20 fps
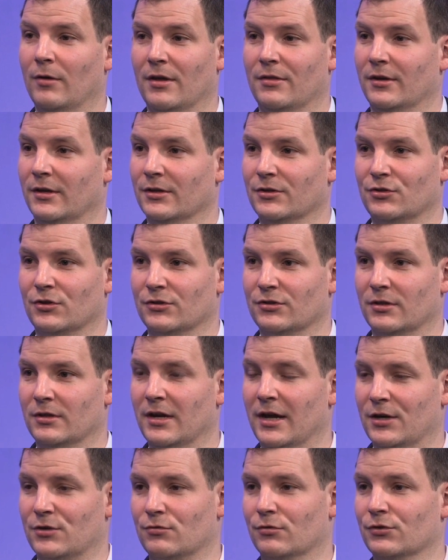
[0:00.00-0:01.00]
I think it's just a
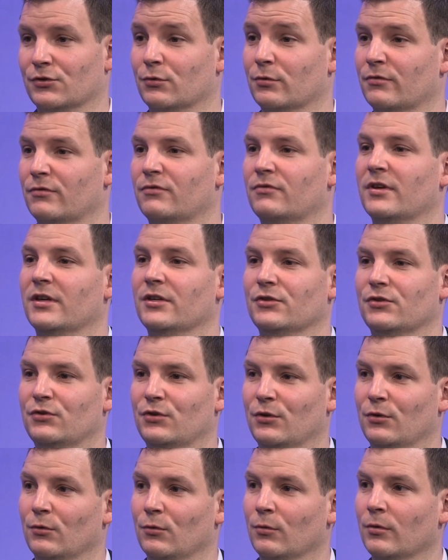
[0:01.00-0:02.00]
natural sort of phase
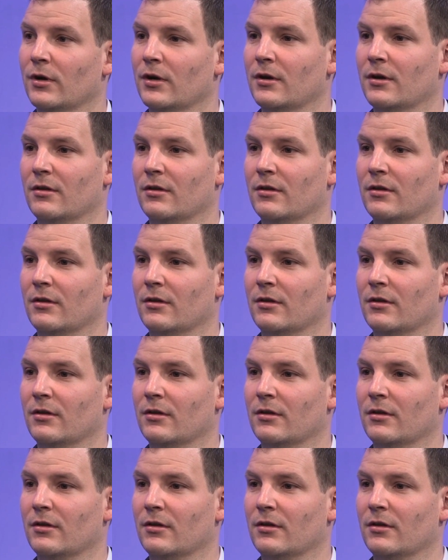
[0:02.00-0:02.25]
2